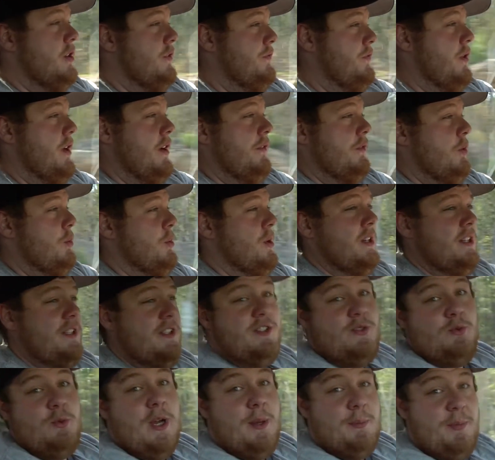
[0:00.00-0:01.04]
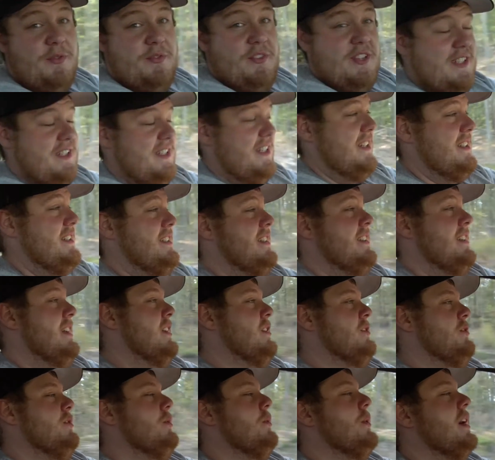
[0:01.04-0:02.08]
If you ever wanted to swap a V6 in, I
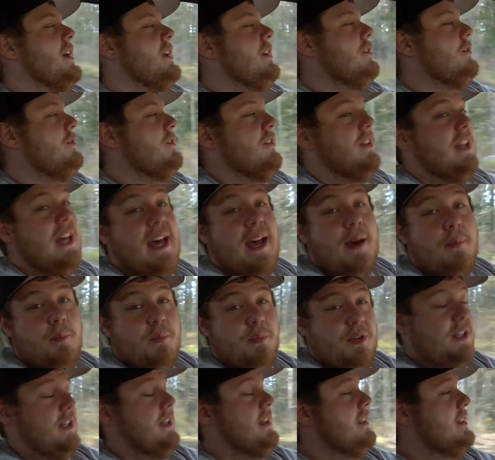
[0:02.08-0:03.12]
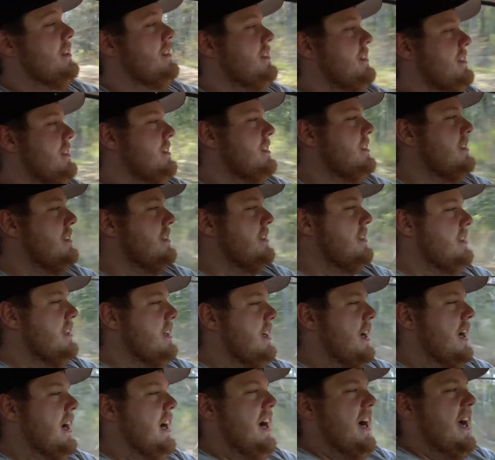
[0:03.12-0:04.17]
don't know why you do that, but
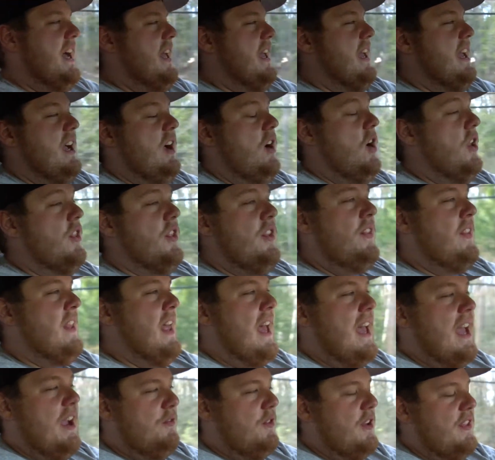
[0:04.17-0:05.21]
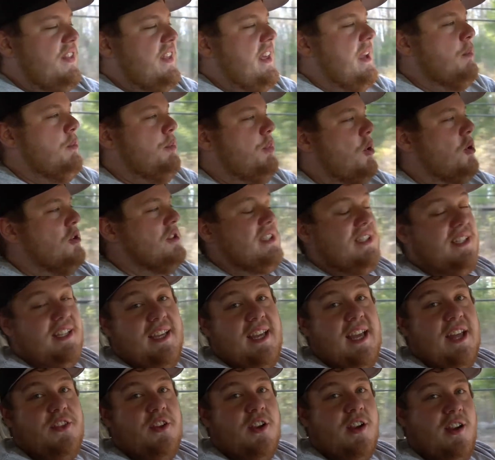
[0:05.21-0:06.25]
other than that, everything bolts
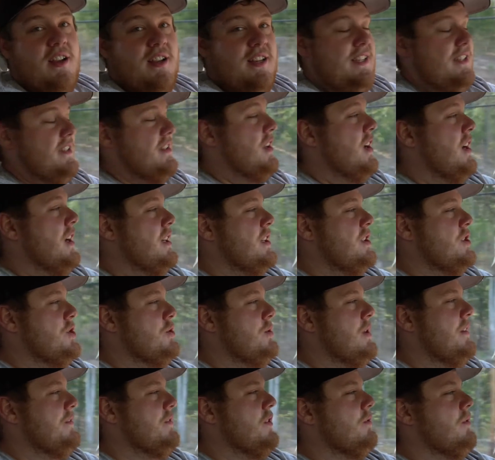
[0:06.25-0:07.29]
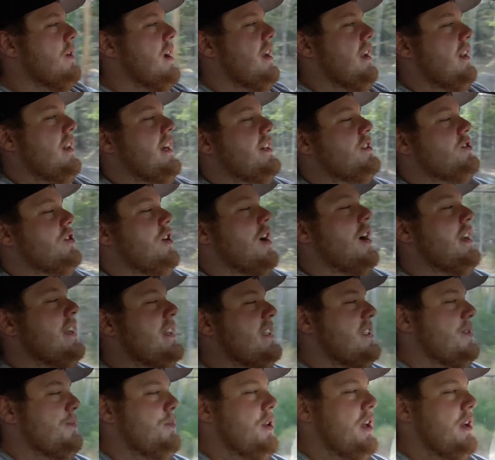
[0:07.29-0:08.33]
together, and as long as you have the right
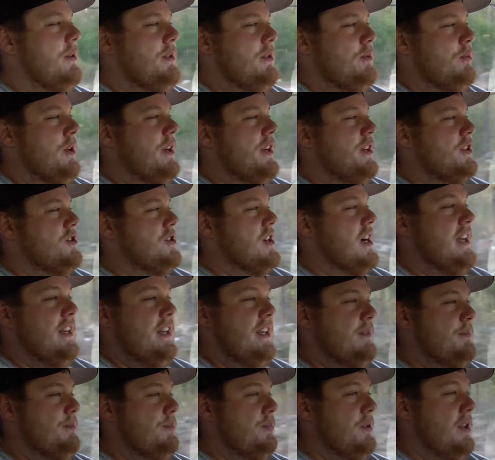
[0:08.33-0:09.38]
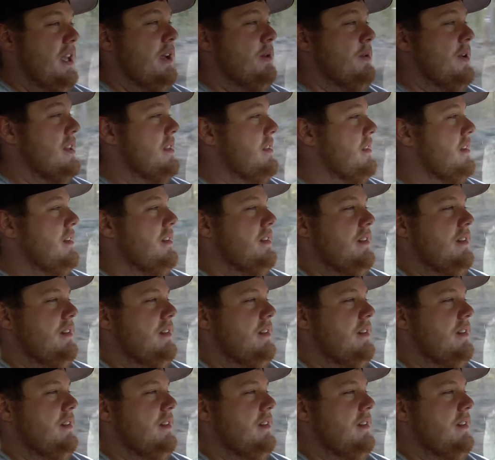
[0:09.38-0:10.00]
electronics to play with what you're trying to play with,